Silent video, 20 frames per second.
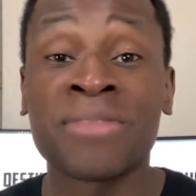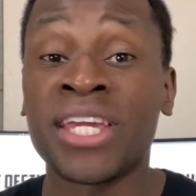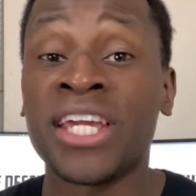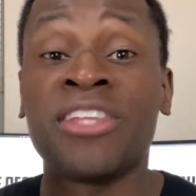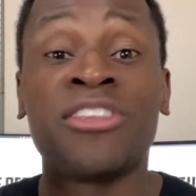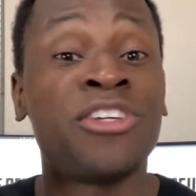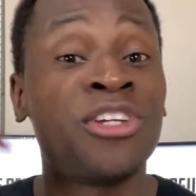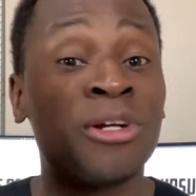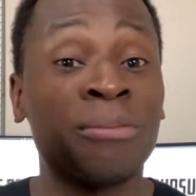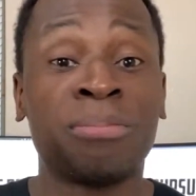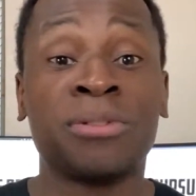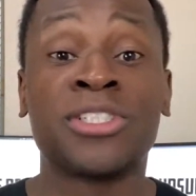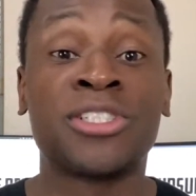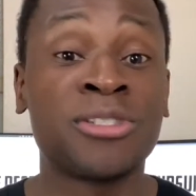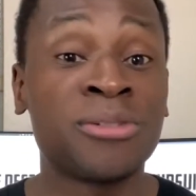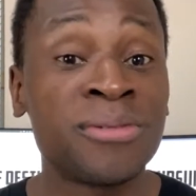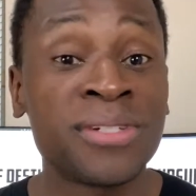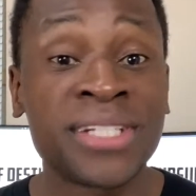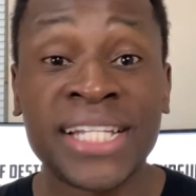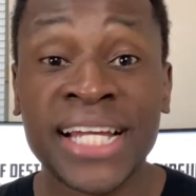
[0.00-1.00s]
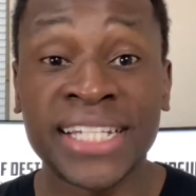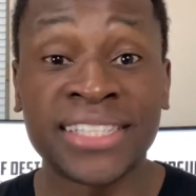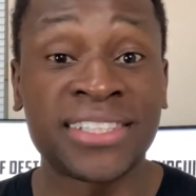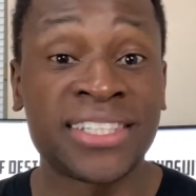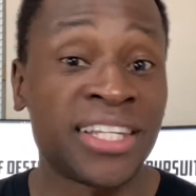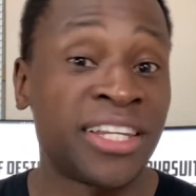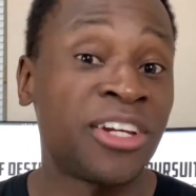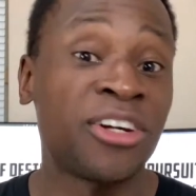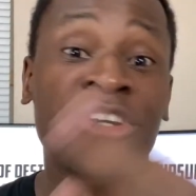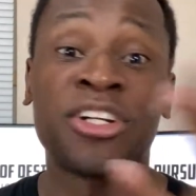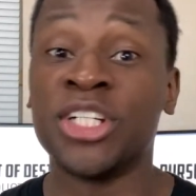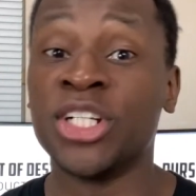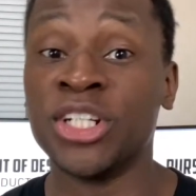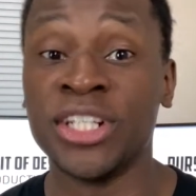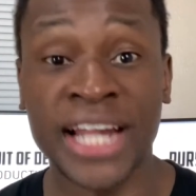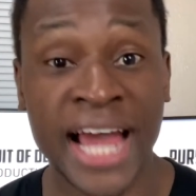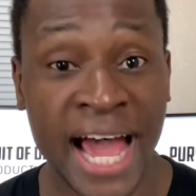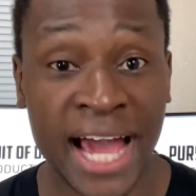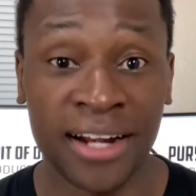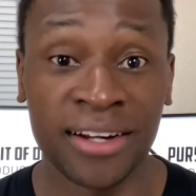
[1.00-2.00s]
Either you're pursuing destiny or you're
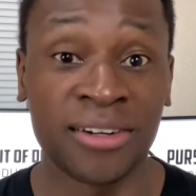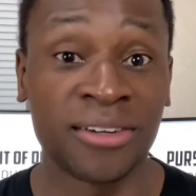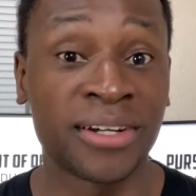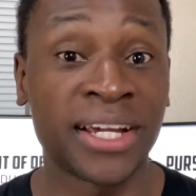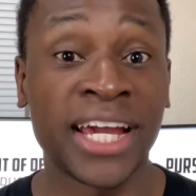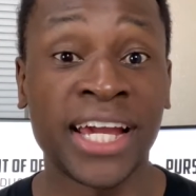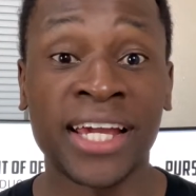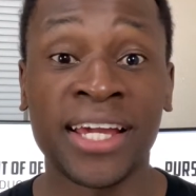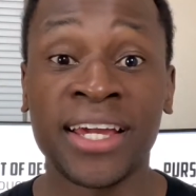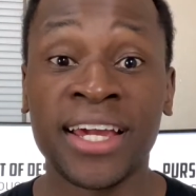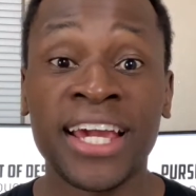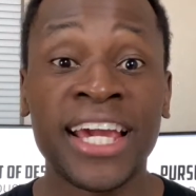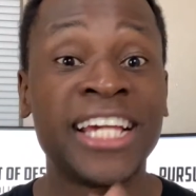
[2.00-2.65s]
not, okay?